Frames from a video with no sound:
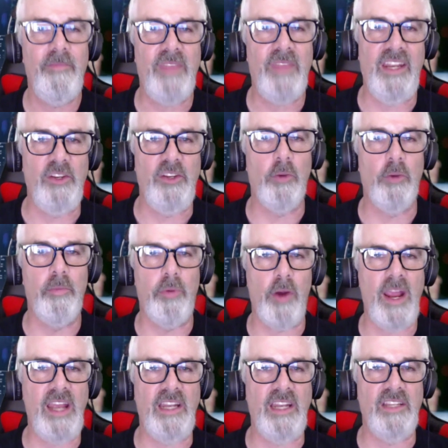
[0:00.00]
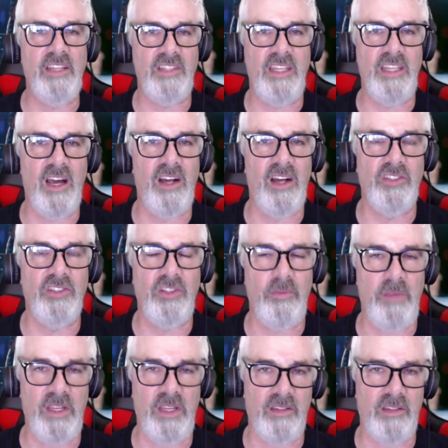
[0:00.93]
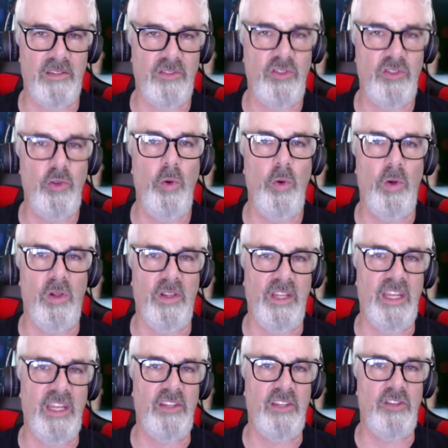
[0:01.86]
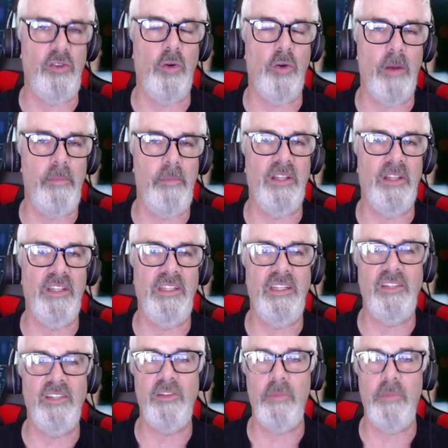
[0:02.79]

And your brain is the ultimate tool in your ability to be